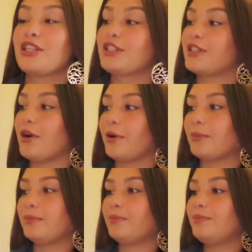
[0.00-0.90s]
So
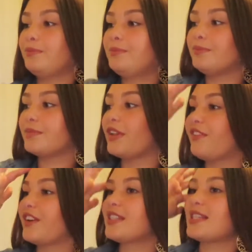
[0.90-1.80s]
the
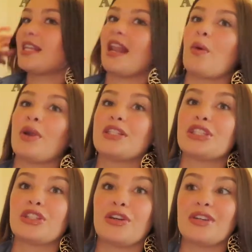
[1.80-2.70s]
first thing that I wanted to
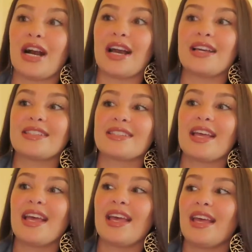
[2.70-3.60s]
show you guys
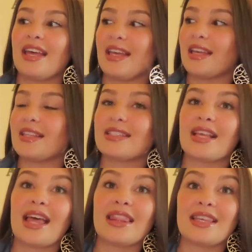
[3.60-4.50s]
is
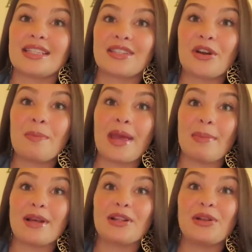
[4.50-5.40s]
this little
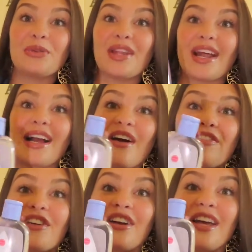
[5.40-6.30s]
baby cologne that I got
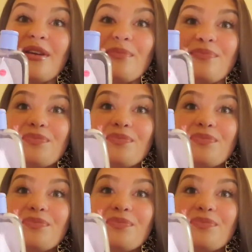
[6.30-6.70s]
for him.